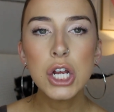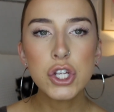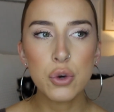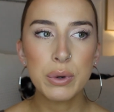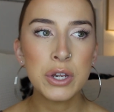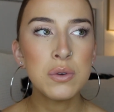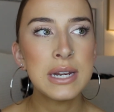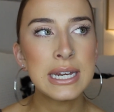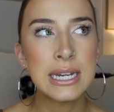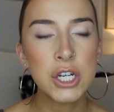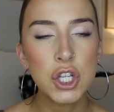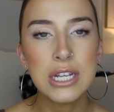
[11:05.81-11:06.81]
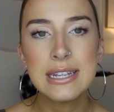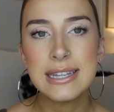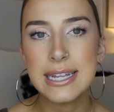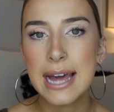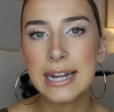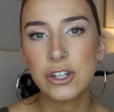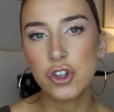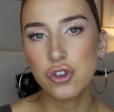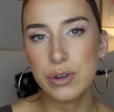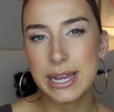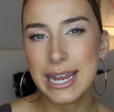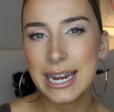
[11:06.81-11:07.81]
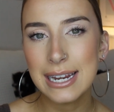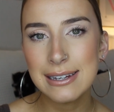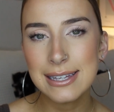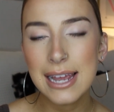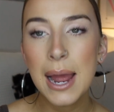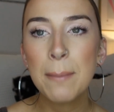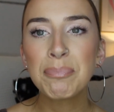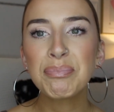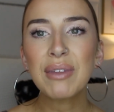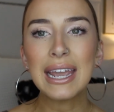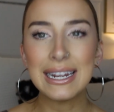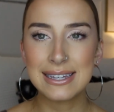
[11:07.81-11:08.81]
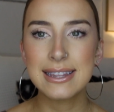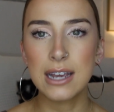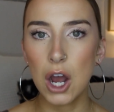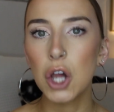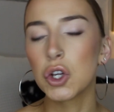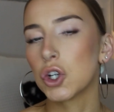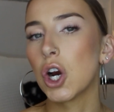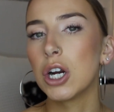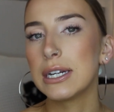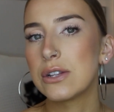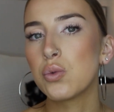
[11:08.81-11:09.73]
So when you initially see that streakiness, it's the color guard.